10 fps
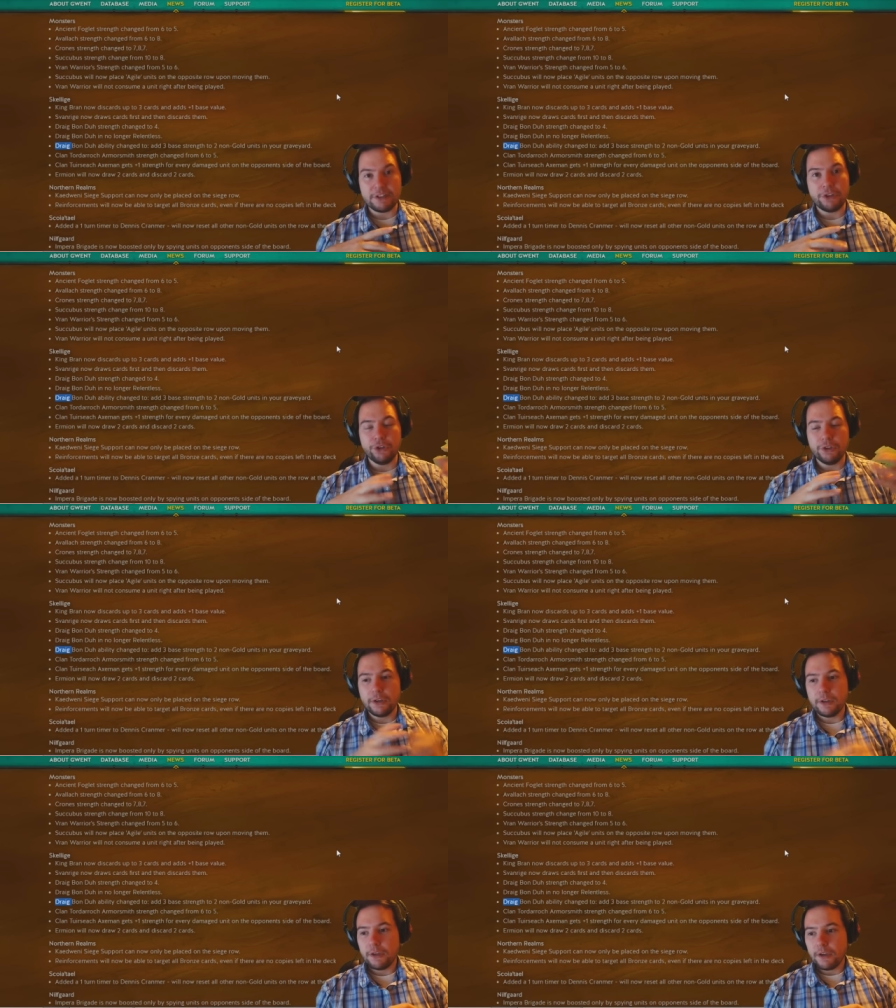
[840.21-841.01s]
good
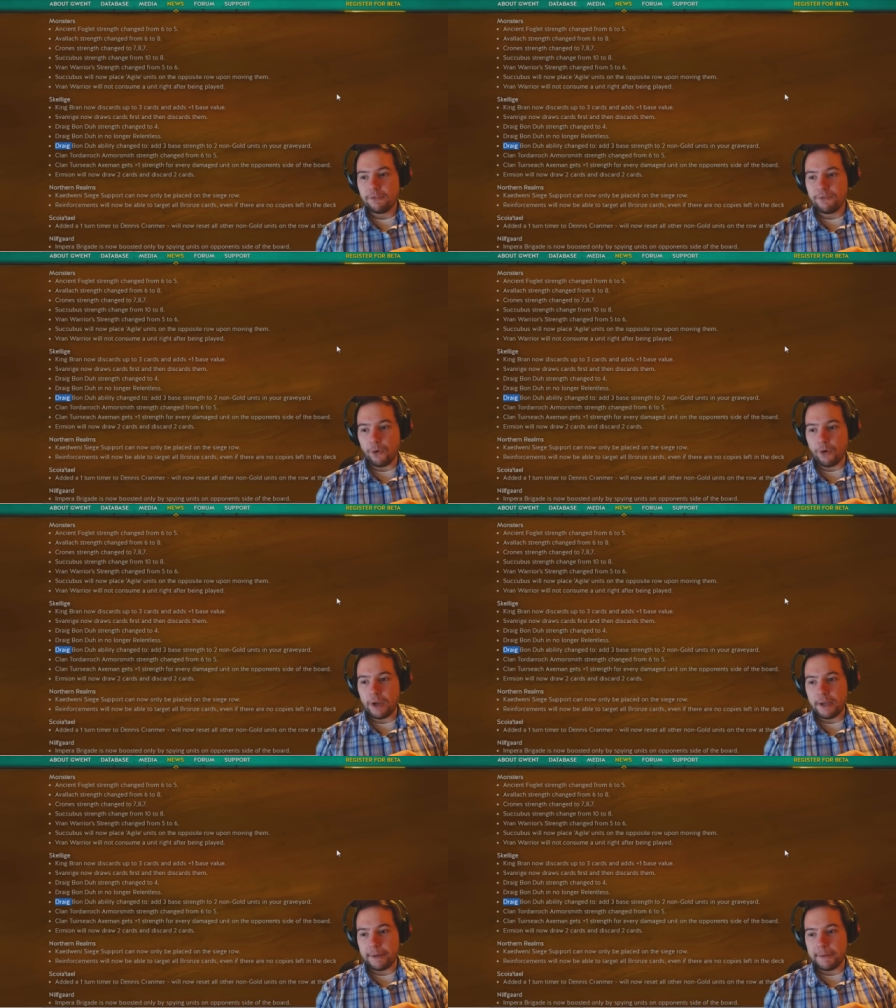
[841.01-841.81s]
for
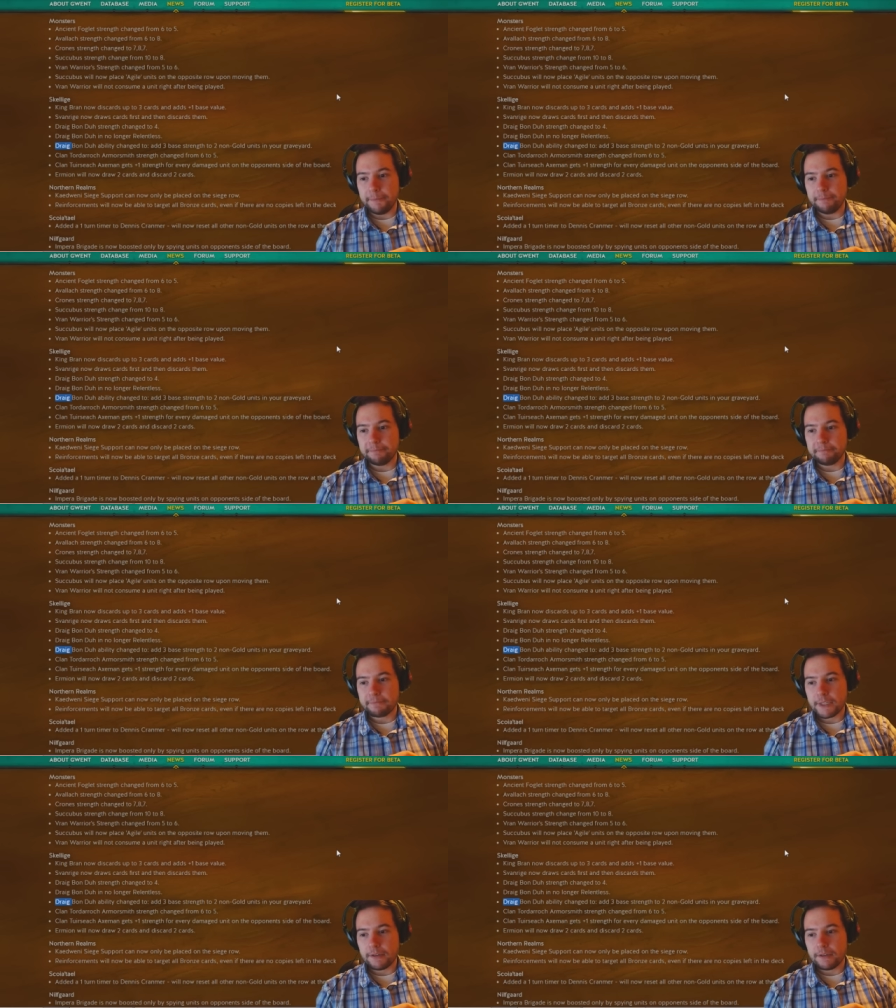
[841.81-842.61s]

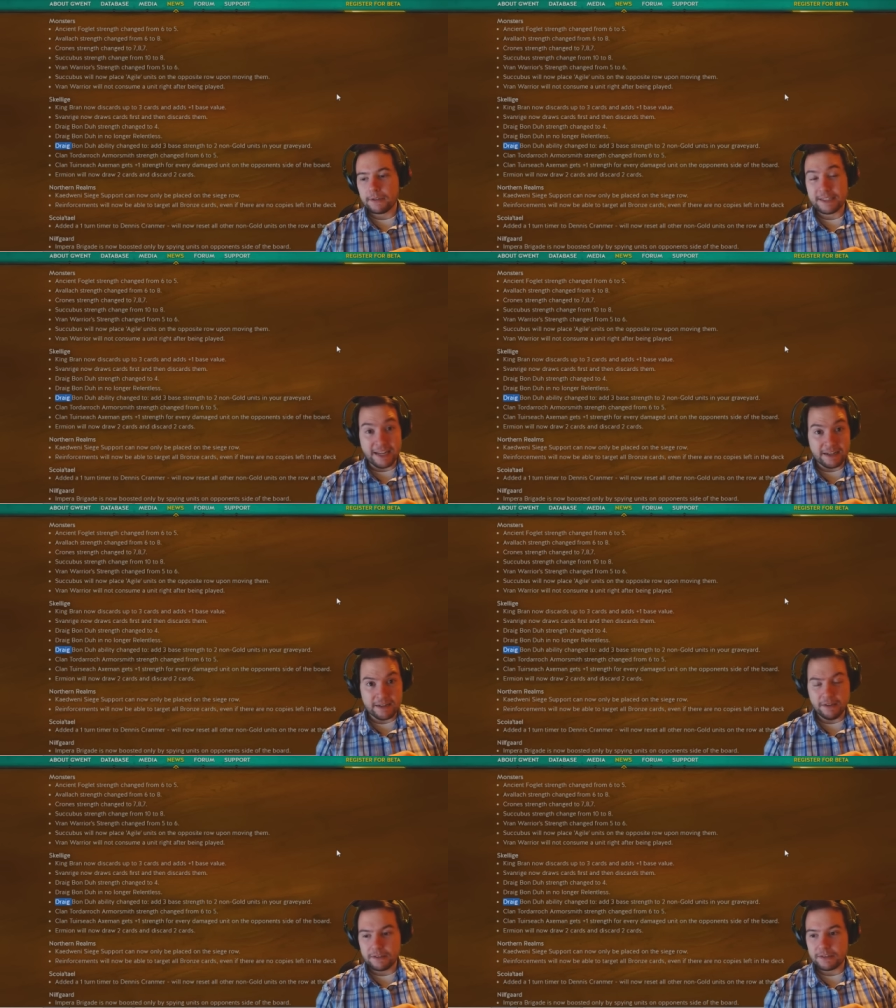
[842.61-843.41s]

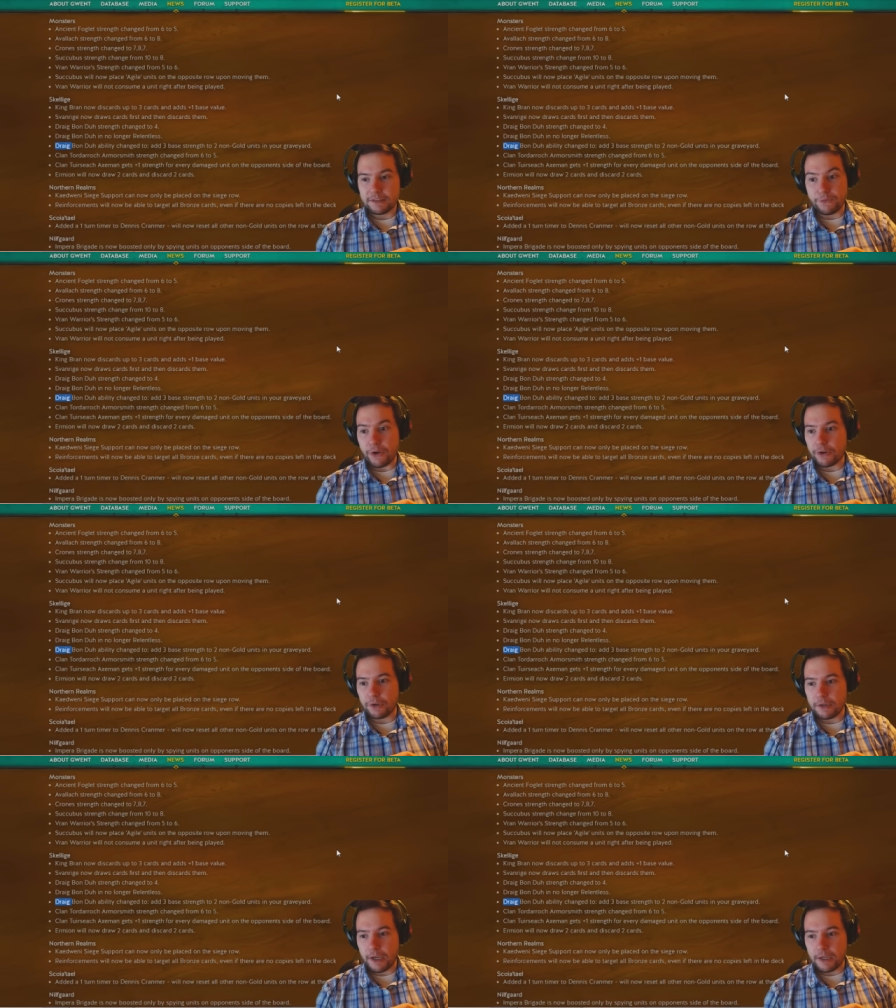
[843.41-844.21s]
Skellige, still a very
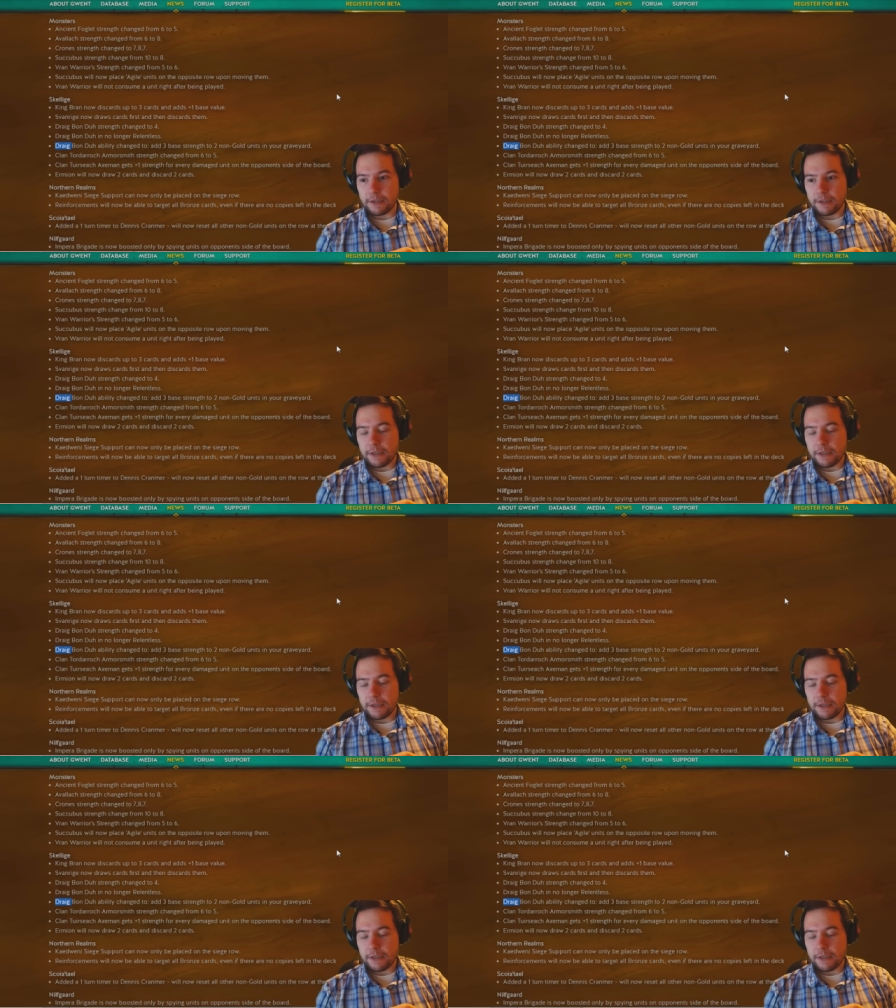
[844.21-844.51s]
good card.